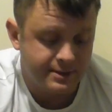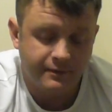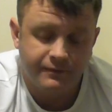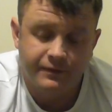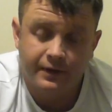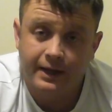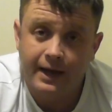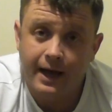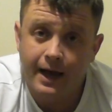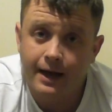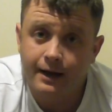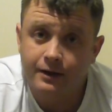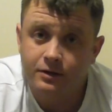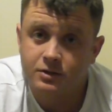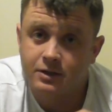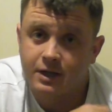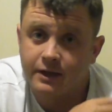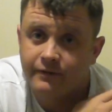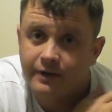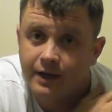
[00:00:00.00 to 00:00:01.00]
If you can,
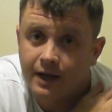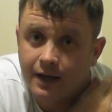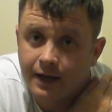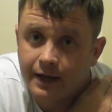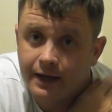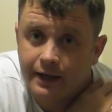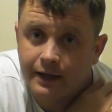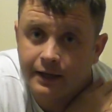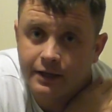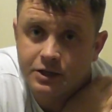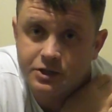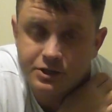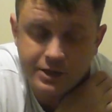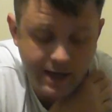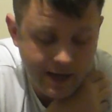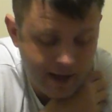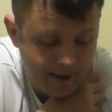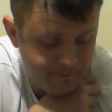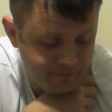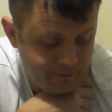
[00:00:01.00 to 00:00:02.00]
just give it a like and a
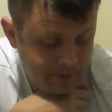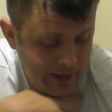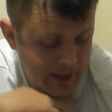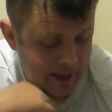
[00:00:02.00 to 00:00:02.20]
share,